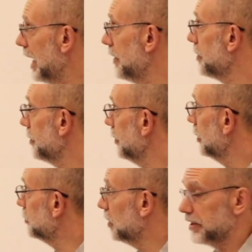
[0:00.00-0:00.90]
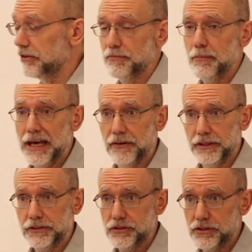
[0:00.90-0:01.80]
And the third one is
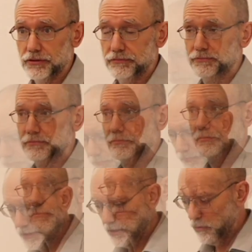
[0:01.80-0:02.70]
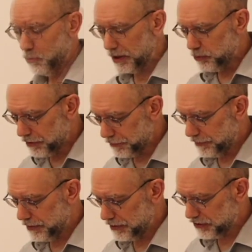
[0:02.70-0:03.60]
marriage. When we're
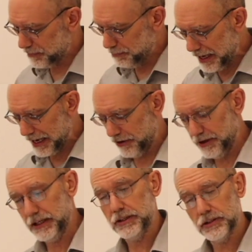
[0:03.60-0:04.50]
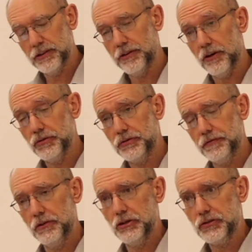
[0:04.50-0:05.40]
first married, those
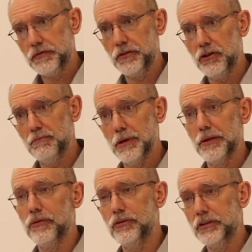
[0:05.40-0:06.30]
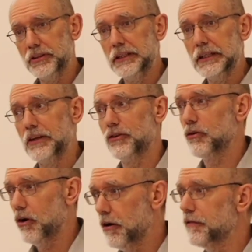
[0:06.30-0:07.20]
first few months and years
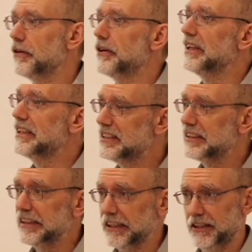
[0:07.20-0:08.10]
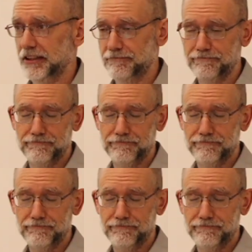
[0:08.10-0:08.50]
are often idyllic.